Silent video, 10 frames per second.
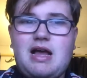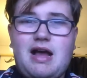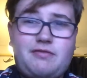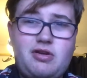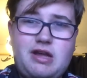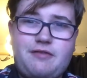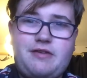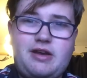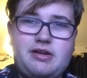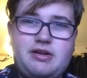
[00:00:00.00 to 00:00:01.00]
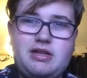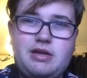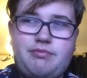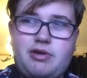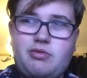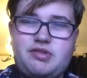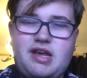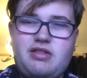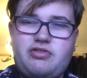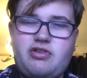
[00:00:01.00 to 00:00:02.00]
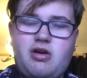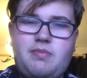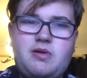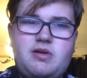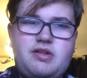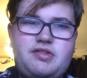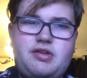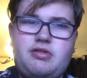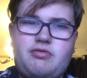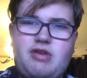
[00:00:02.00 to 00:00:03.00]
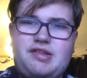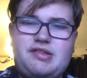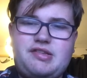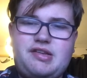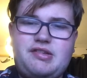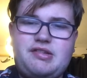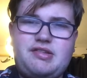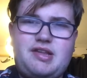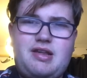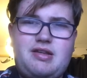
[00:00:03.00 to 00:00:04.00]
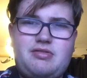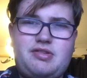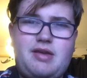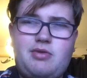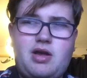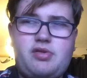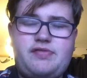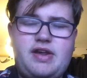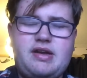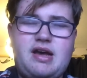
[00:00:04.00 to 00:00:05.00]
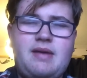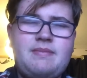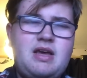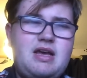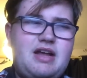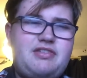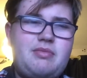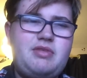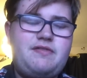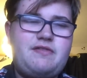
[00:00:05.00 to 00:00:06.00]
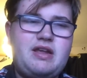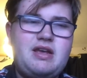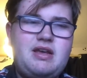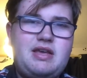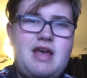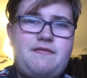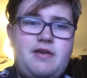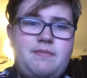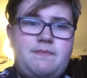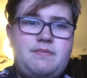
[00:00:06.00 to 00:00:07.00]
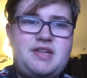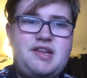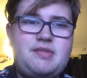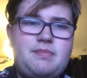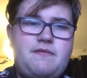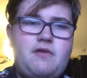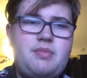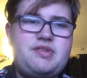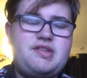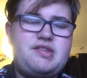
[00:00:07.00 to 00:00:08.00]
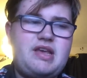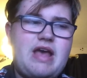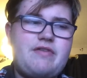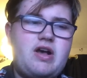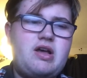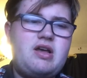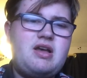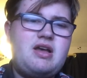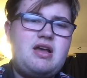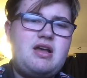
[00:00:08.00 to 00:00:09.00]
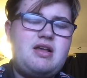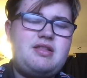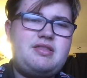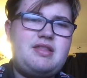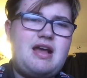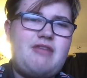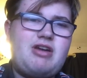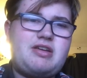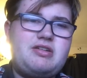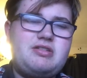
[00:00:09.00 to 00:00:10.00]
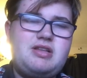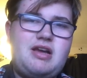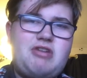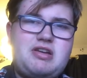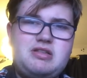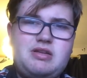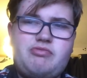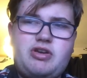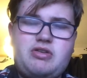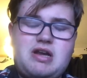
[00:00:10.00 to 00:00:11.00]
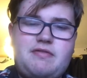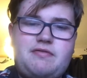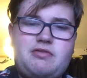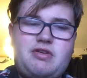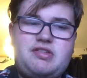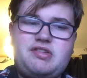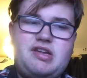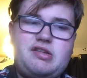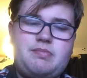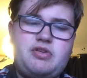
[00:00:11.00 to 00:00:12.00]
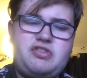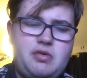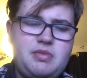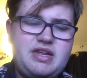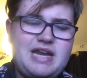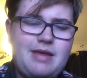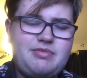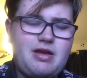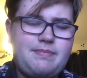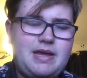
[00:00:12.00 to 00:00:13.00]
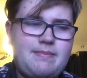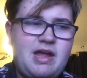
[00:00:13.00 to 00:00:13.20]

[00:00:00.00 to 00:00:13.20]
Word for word: I've got that feeling that Limbrick will take the job till the rest of the season. Is it? Does anyone else think that? I generally think get a few decent performances together. I reckon I reckon Limbrick could have it for the rest of the season. But some of the names that are being